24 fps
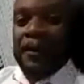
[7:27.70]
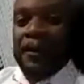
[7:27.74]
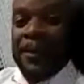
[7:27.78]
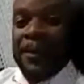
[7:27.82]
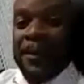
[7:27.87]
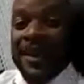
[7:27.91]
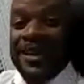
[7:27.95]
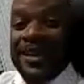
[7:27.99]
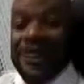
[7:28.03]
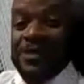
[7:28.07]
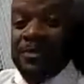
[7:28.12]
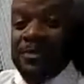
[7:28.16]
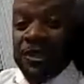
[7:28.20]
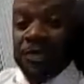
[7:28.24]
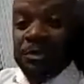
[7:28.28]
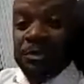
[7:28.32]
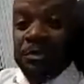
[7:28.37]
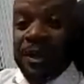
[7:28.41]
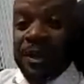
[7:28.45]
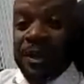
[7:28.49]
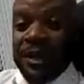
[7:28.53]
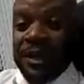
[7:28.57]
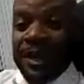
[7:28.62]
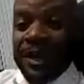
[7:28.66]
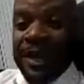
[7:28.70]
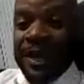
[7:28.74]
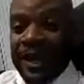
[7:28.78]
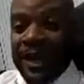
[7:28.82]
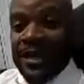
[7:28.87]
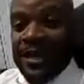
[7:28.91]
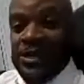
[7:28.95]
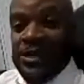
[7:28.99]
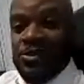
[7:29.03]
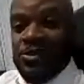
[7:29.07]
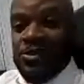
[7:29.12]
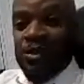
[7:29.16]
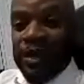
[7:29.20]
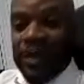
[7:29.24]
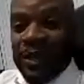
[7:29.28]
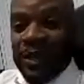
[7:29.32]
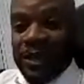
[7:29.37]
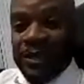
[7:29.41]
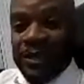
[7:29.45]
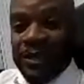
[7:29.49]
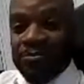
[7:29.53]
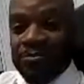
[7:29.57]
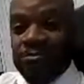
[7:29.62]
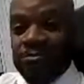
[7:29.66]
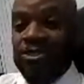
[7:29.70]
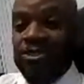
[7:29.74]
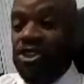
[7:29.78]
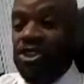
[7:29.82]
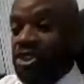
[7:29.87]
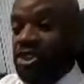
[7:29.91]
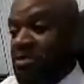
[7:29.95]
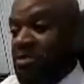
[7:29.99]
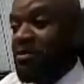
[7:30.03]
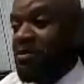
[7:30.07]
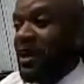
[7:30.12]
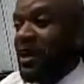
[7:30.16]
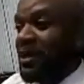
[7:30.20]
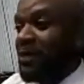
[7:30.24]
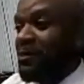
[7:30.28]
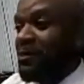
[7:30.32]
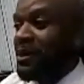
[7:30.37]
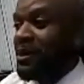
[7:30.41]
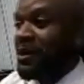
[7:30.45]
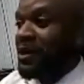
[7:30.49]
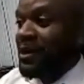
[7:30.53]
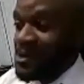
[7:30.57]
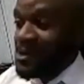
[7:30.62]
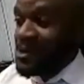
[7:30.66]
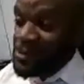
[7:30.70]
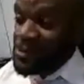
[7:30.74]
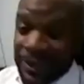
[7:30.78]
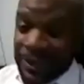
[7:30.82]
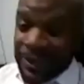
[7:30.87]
make as much money as we should make because